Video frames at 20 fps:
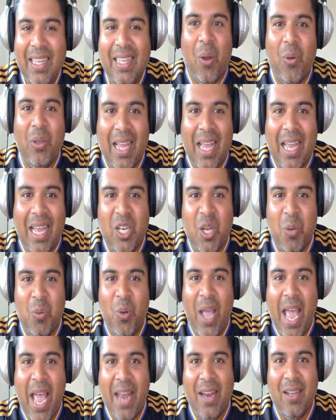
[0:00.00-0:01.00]
with a
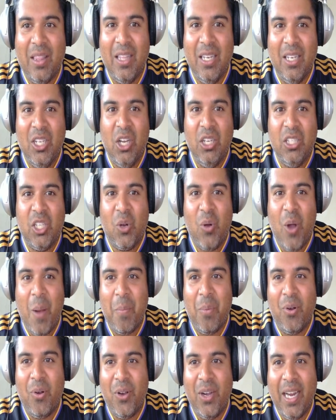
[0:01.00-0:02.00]
double header, the Dutch Grand
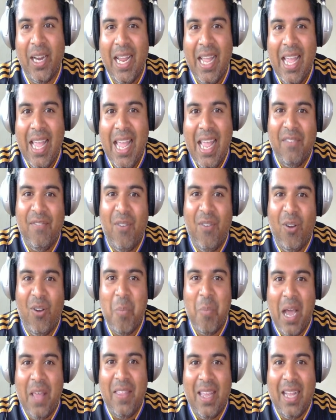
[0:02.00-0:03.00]
Prix, followed
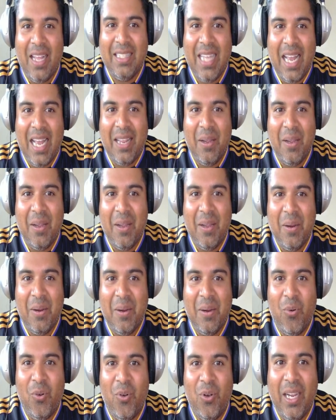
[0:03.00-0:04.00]
by the Italian
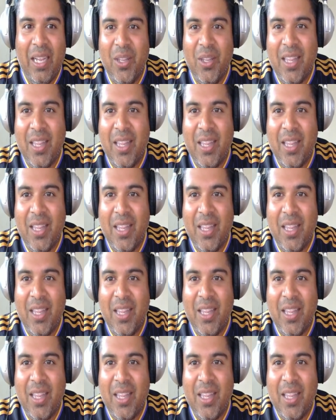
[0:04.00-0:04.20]
Grand Prix.